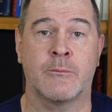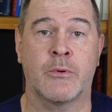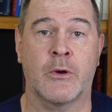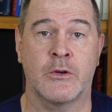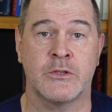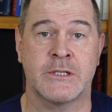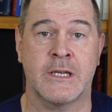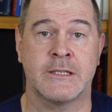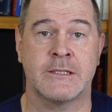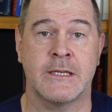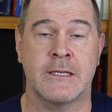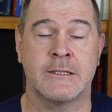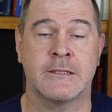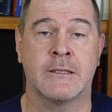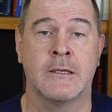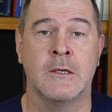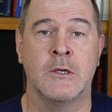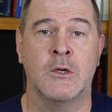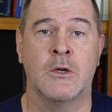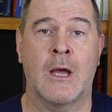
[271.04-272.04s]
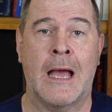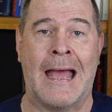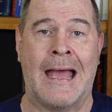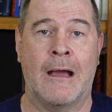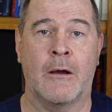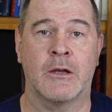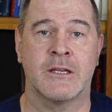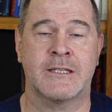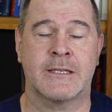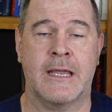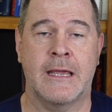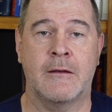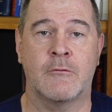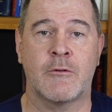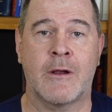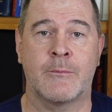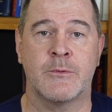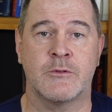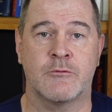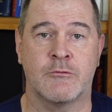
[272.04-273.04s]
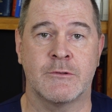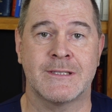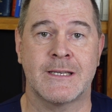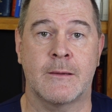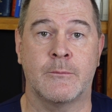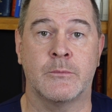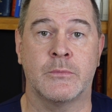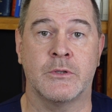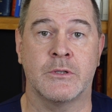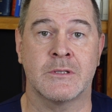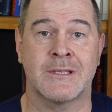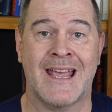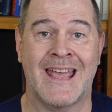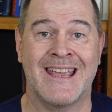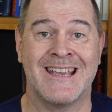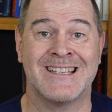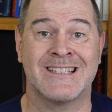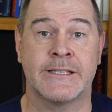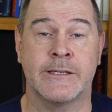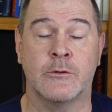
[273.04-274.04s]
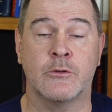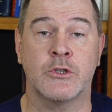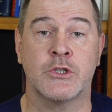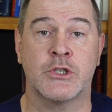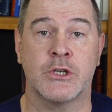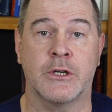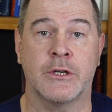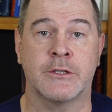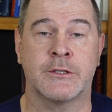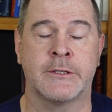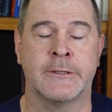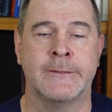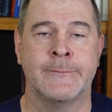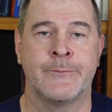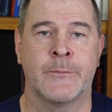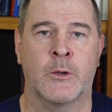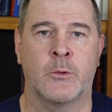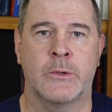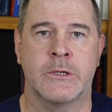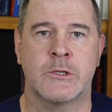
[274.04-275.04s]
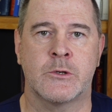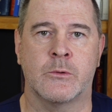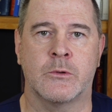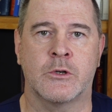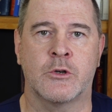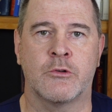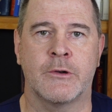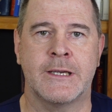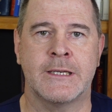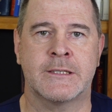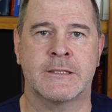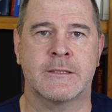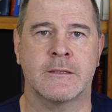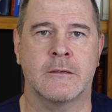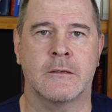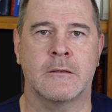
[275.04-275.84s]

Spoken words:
processes, our skin resembles a silk shirt, which will crease